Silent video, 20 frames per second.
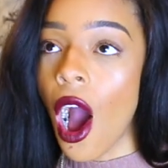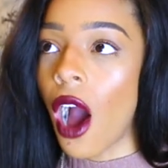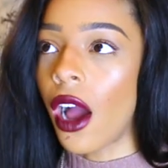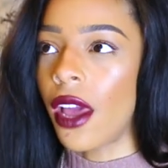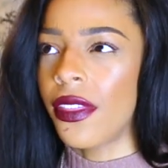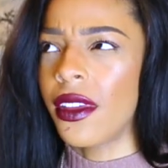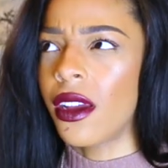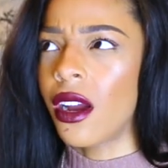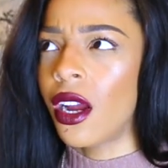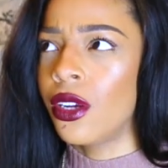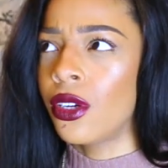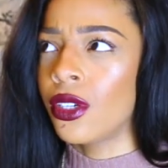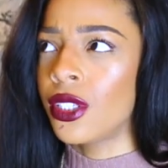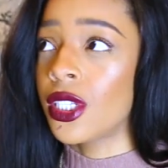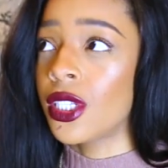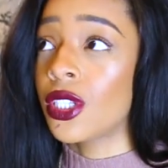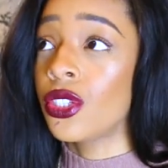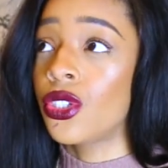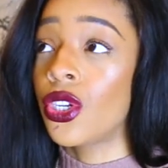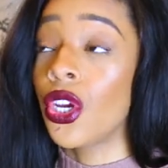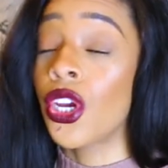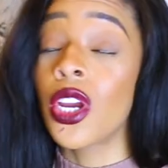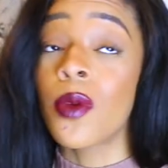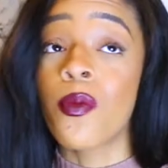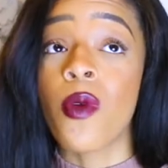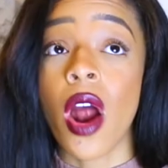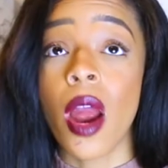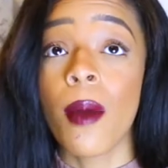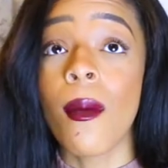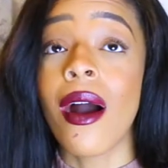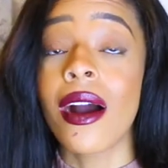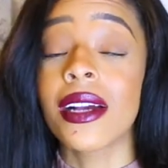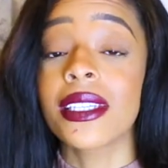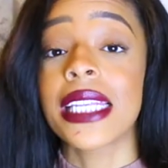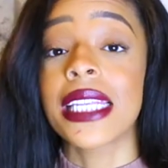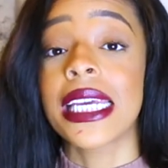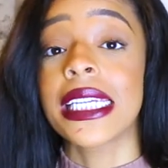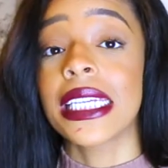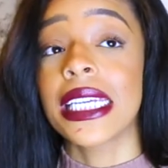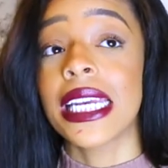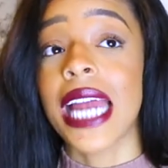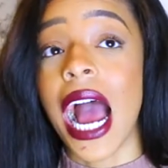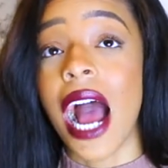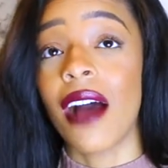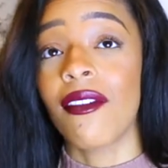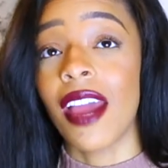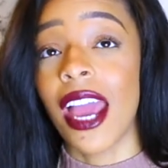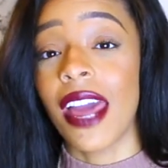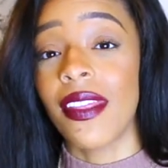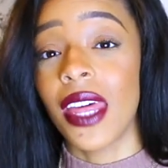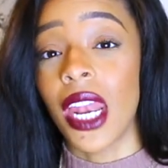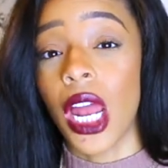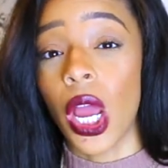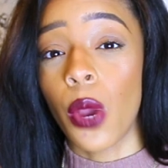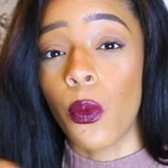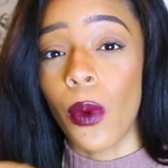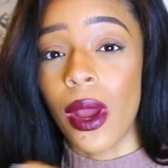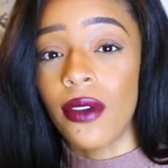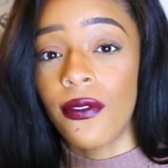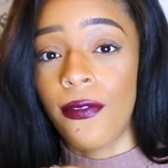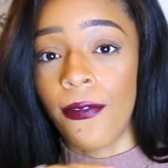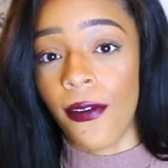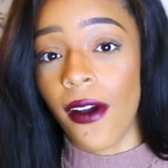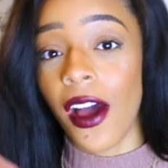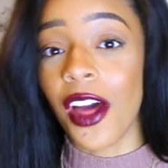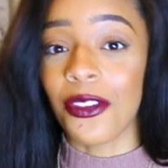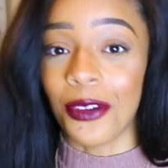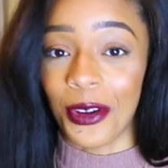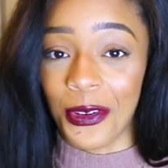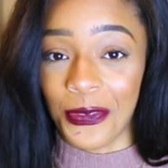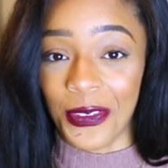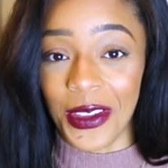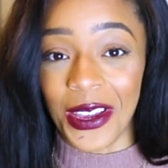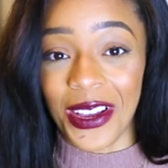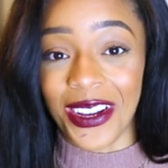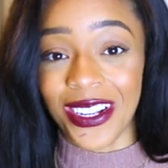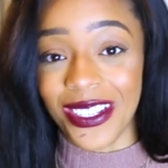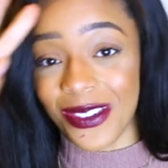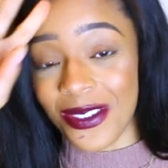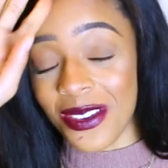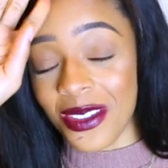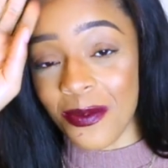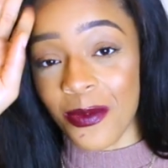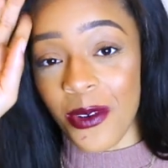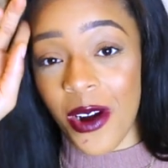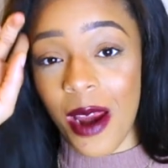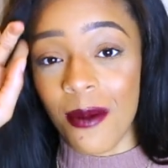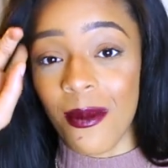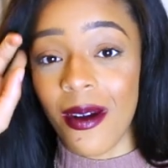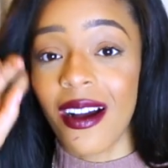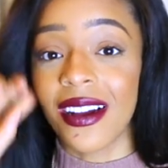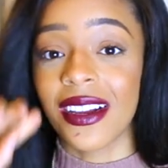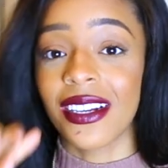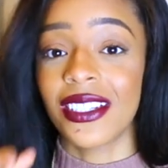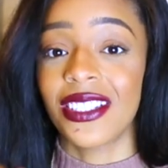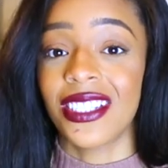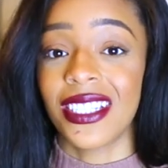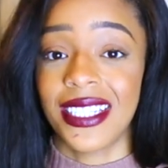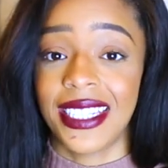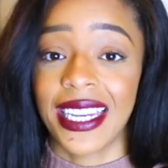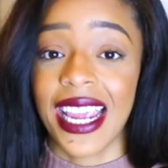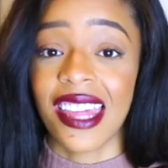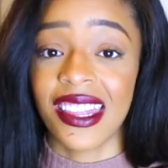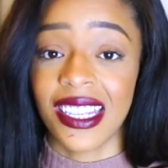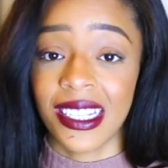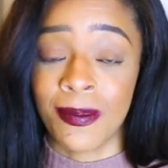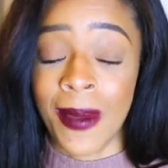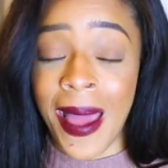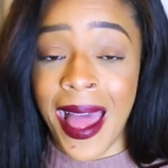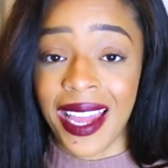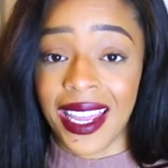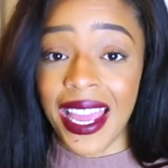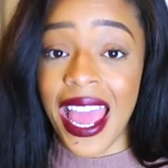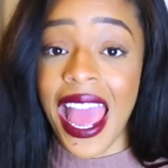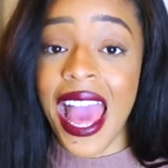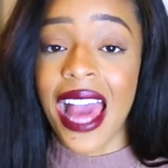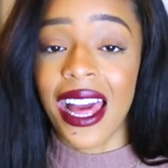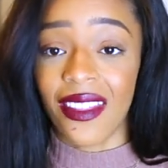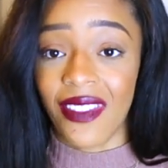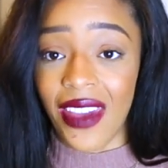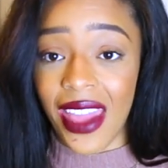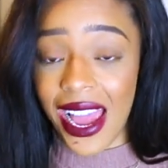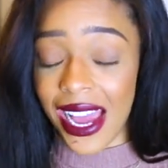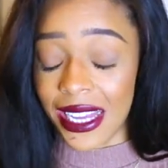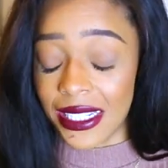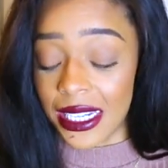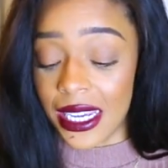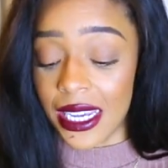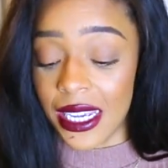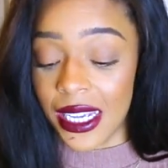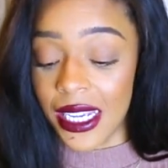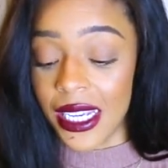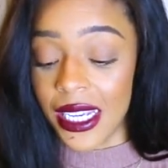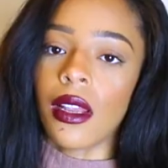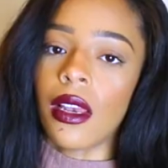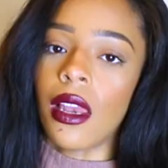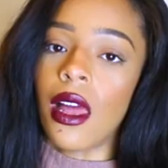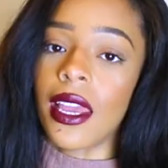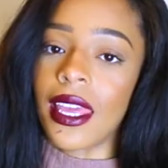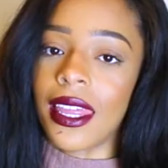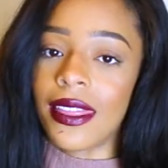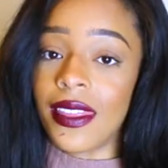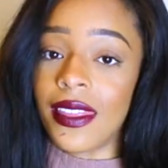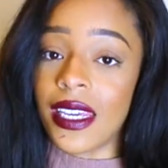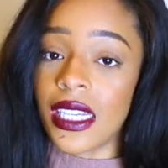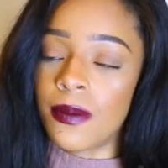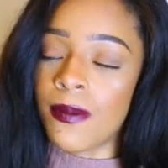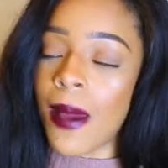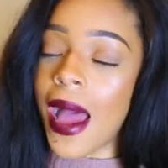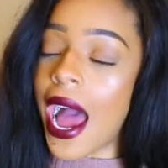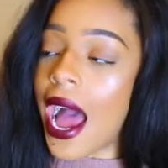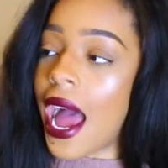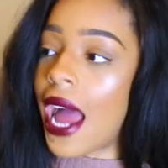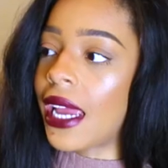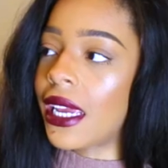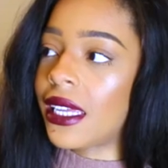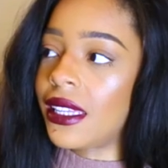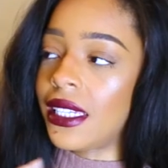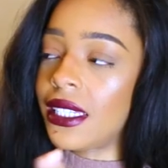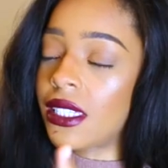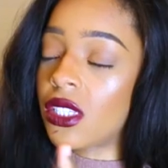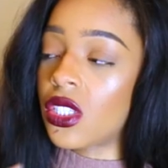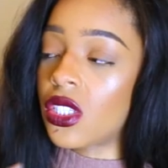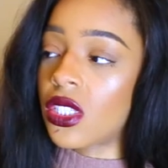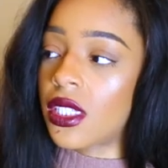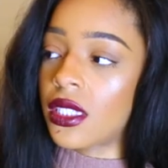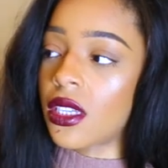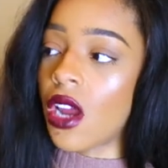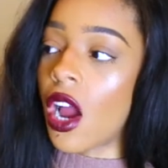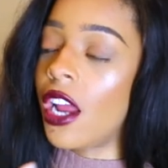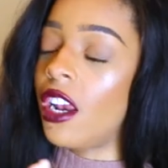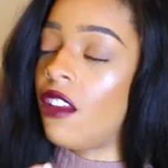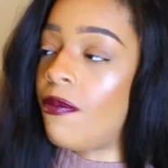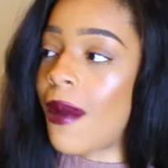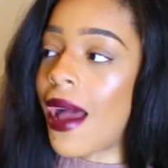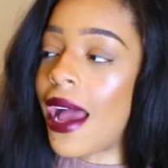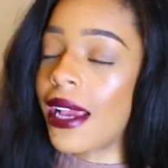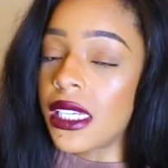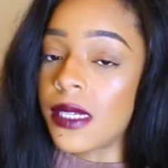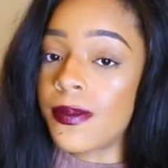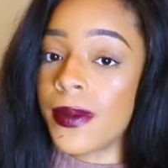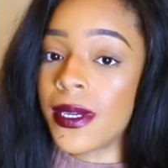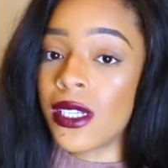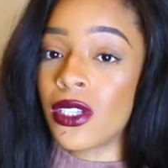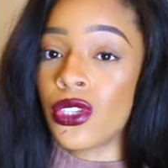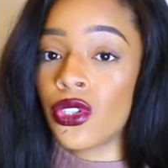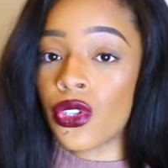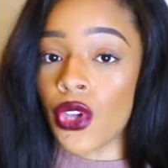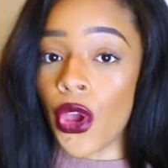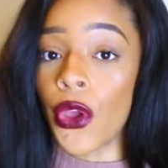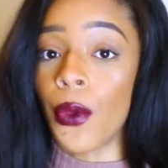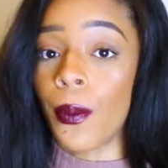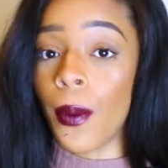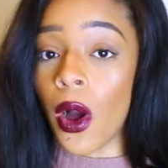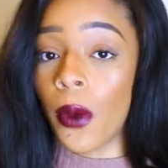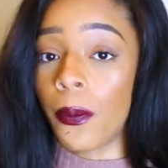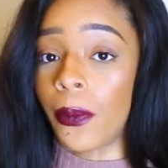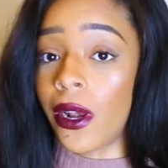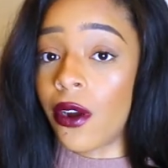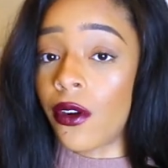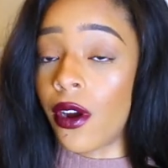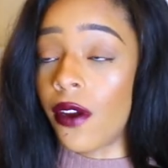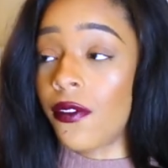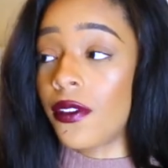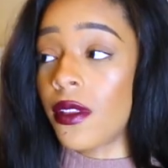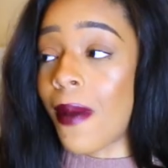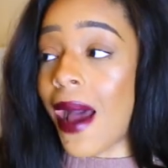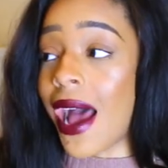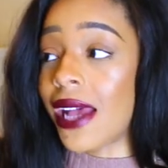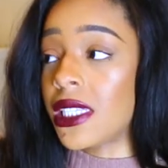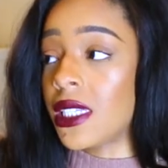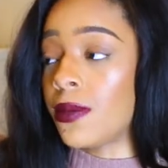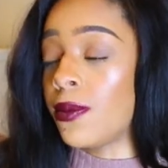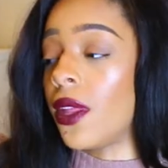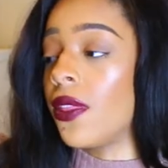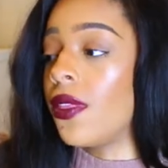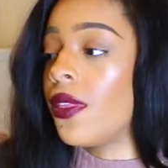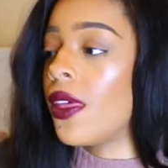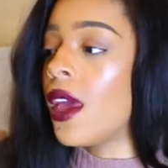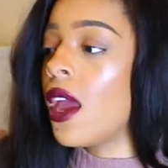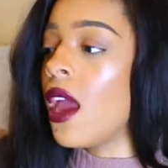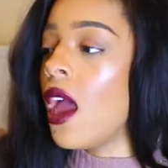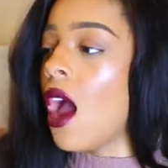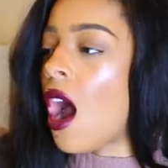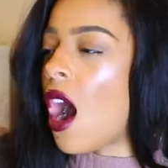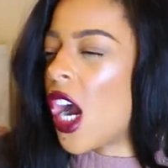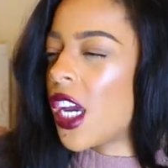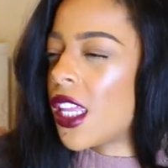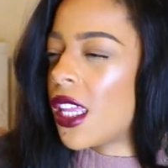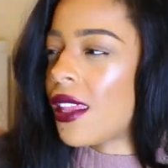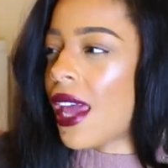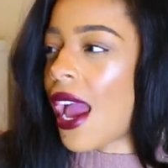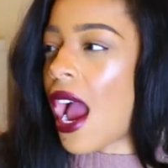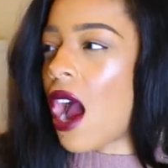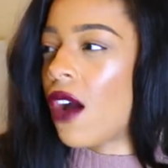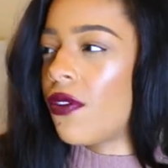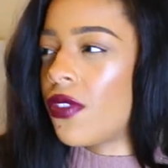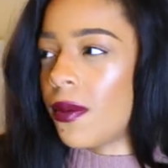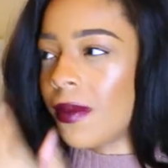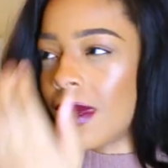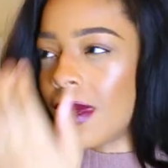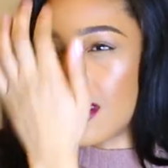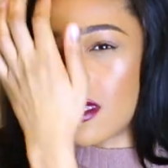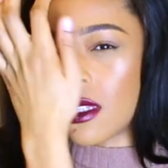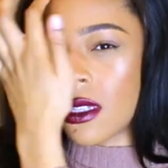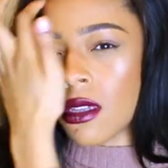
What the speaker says: I think I looked in two Primarks and they didn't have it, and then I went further afield to another Primark just to get this bag, and they had it. Like, this bag, this style of bag has been so popular over the past month. I think they have them in